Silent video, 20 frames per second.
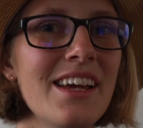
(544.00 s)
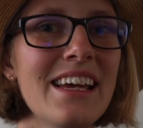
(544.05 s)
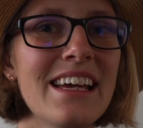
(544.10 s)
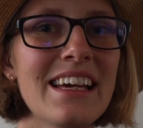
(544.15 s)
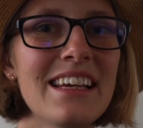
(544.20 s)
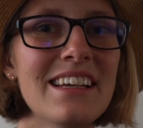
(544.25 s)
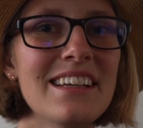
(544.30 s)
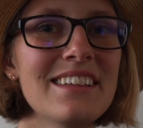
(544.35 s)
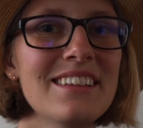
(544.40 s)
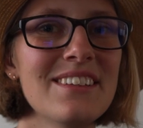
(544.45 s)

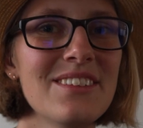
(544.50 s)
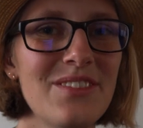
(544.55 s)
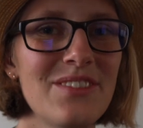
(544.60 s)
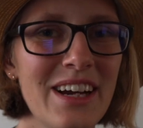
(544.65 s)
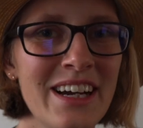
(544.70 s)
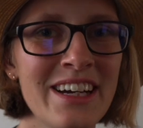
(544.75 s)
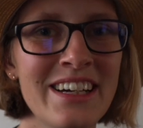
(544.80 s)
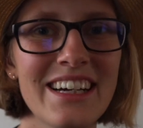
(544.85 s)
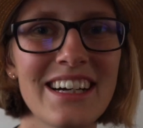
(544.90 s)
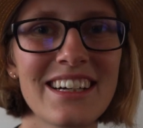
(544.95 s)
it is
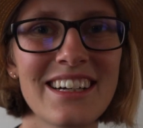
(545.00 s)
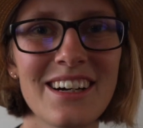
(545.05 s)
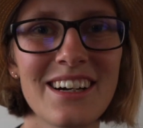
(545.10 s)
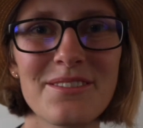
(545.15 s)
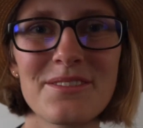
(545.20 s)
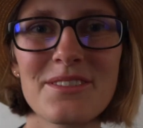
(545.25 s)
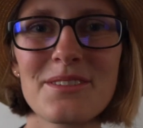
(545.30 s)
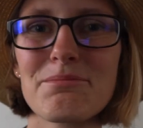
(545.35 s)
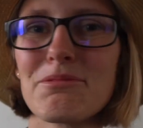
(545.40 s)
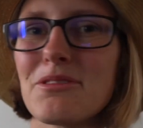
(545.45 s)
very
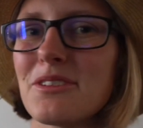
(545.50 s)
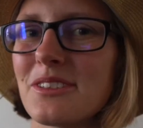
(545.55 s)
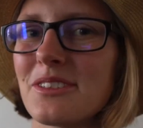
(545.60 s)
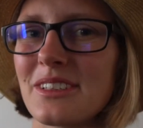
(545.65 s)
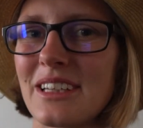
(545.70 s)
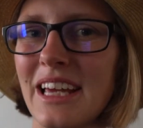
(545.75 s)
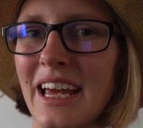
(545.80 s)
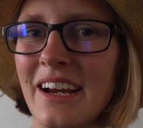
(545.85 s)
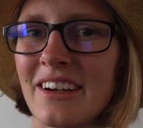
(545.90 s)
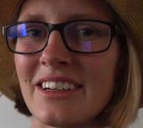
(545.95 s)
uncomfortable
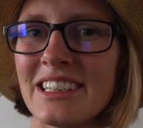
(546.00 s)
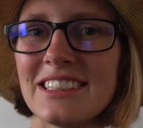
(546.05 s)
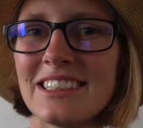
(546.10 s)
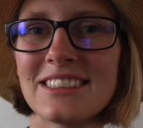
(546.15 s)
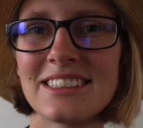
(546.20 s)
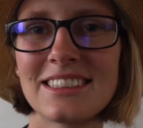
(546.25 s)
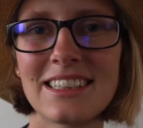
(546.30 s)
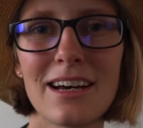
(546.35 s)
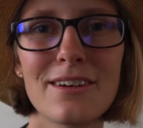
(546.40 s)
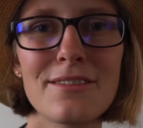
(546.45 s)
to carry your
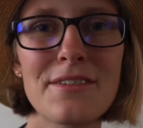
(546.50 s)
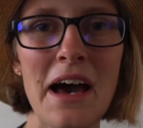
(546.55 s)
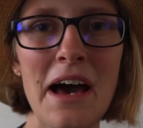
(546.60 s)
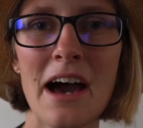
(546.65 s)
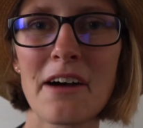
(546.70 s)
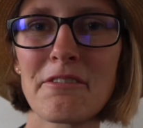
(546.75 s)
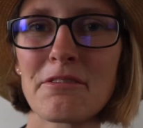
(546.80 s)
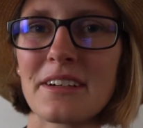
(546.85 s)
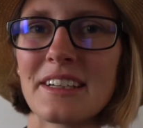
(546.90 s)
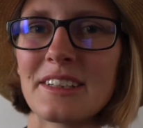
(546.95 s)
stuff
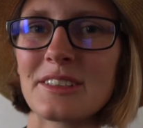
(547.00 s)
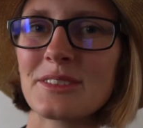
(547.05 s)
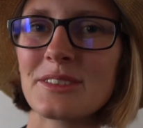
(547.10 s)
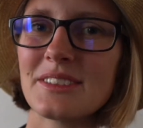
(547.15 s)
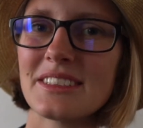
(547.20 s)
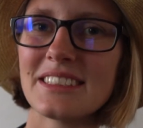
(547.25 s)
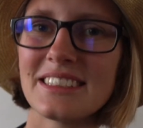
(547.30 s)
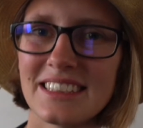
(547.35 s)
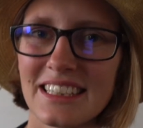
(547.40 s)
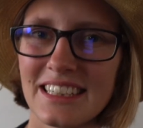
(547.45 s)
halfway
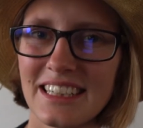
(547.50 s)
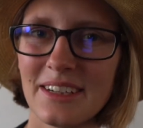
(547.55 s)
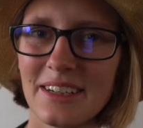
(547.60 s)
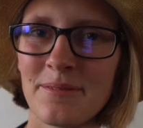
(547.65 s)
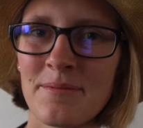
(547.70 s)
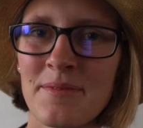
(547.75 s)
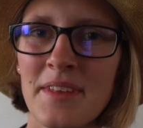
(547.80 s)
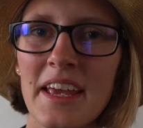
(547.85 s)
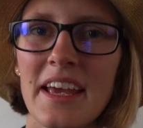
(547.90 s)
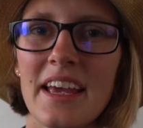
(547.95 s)
through the
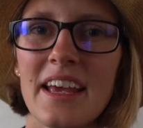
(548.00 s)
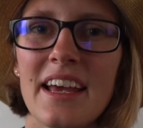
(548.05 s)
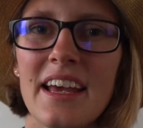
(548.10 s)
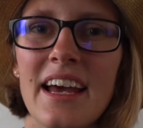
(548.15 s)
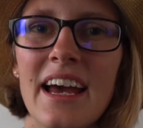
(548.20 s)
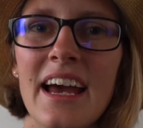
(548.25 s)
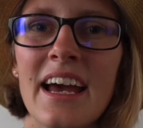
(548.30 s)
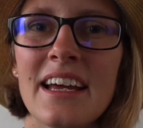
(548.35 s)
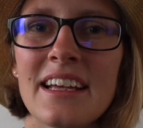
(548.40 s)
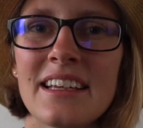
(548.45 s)
city.
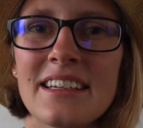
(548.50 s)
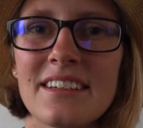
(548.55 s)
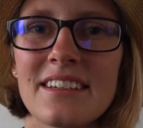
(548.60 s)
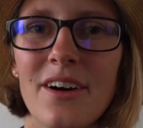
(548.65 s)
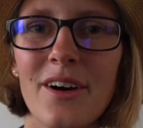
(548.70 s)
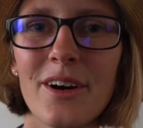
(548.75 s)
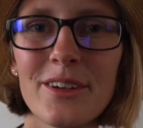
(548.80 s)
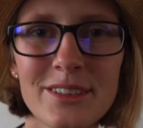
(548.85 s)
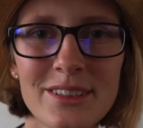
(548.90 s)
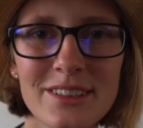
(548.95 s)
And
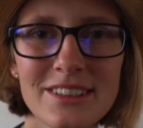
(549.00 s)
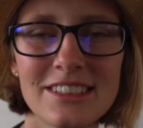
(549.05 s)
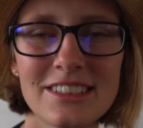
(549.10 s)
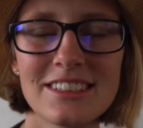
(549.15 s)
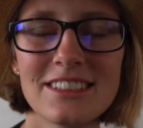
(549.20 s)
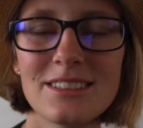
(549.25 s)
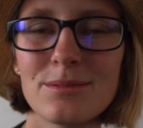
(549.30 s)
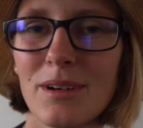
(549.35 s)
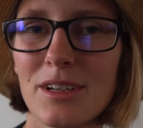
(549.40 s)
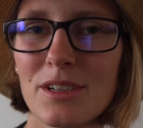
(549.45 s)
also,
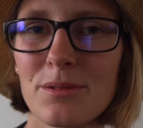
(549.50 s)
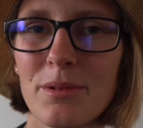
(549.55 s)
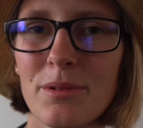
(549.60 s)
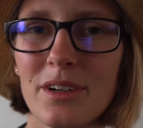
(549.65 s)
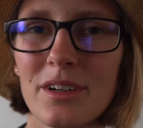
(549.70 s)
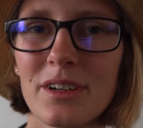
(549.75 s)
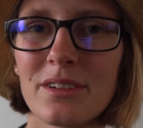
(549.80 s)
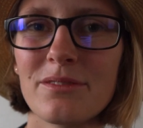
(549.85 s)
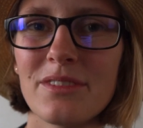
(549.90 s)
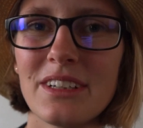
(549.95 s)
it's just much
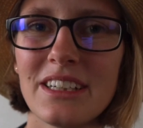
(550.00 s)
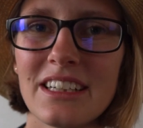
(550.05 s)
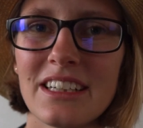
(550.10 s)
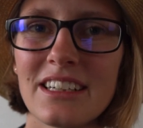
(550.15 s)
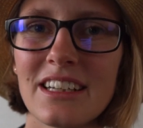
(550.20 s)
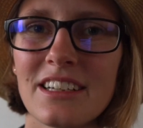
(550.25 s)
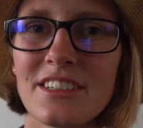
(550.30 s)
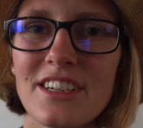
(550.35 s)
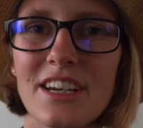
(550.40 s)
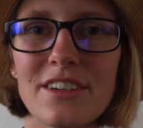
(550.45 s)
more
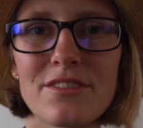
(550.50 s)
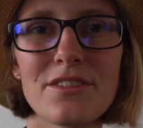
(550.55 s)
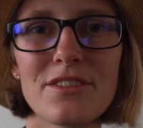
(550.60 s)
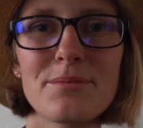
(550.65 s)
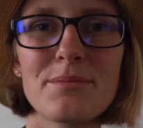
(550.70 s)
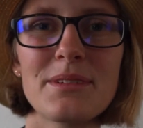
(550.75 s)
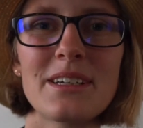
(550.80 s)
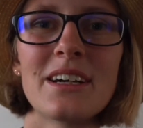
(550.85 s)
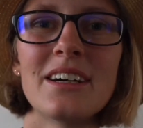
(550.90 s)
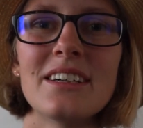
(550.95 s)
convenient in
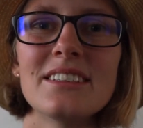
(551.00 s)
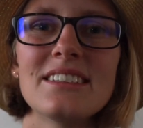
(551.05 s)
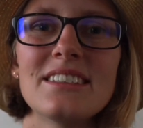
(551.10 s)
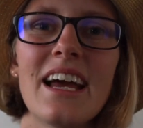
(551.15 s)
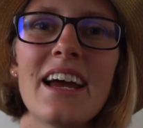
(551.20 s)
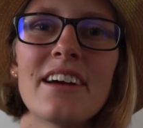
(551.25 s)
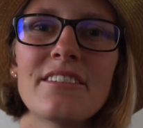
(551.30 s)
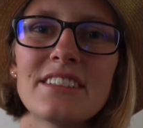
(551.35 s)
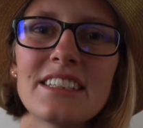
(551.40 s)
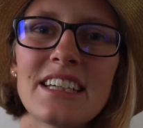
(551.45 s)
general, because
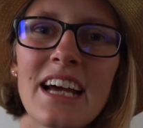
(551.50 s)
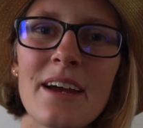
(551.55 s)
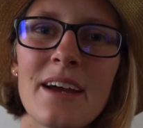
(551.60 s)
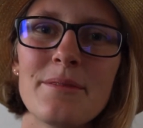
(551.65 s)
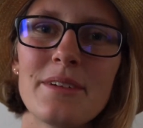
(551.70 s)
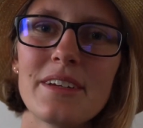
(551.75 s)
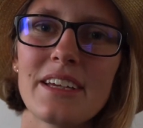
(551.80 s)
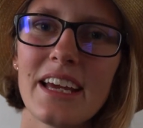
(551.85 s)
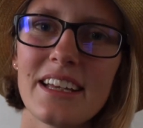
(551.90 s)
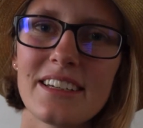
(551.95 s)
every
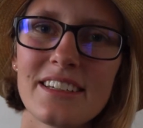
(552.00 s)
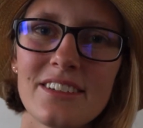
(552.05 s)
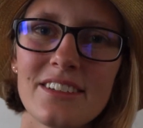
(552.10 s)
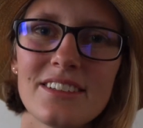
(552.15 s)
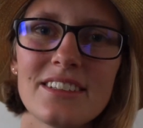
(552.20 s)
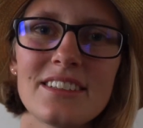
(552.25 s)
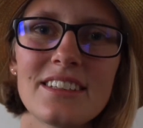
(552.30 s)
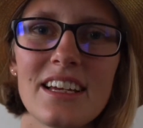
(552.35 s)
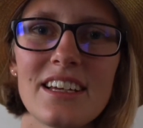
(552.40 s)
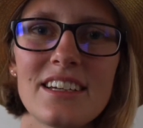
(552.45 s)
time you get to
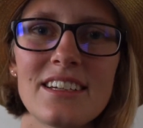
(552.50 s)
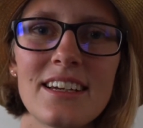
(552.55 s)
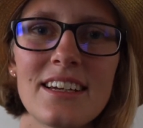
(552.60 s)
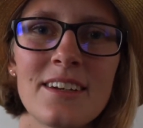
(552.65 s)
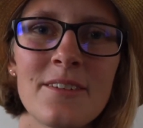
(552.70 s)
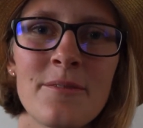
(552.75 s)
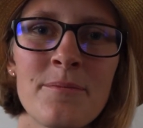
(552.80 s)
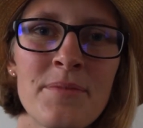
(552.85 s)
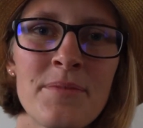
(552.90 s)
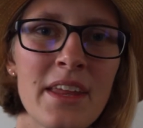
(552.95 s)
a
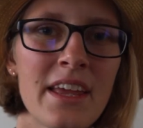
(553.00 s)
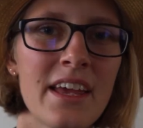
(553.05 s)
station